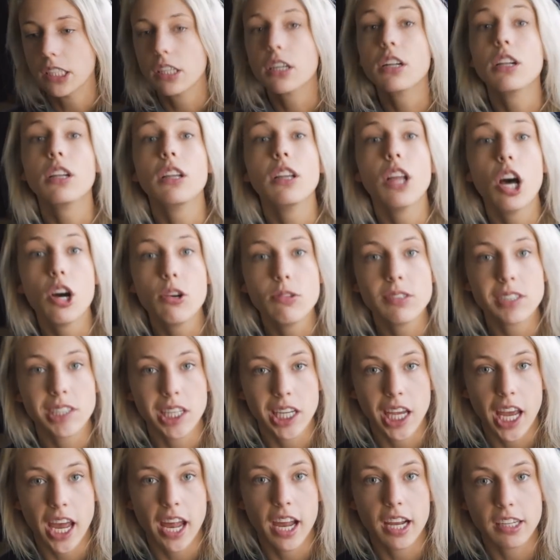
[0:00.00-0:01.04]

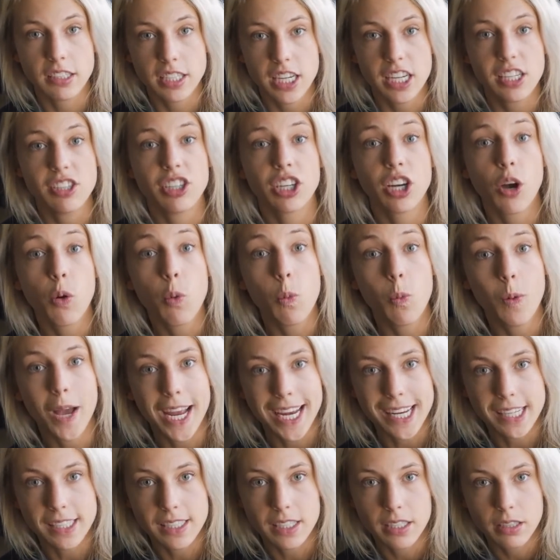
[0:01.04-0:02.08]
closing it and teaching a
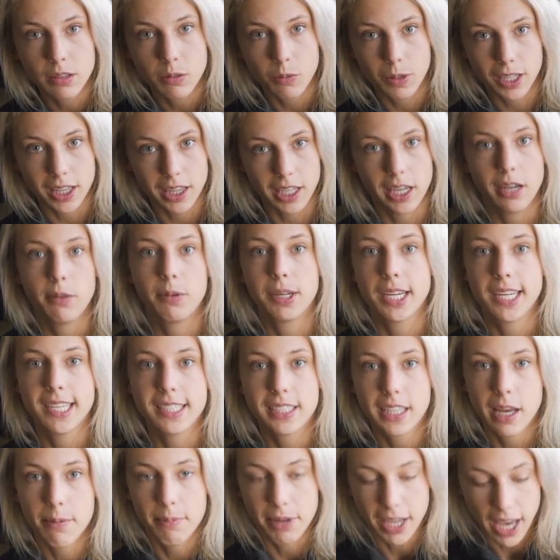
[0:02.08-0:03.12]
wait with it when
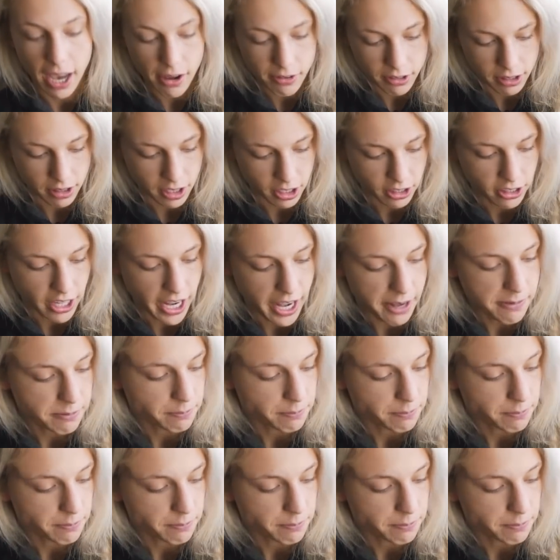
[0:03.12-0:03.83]
he's coming out of the crate.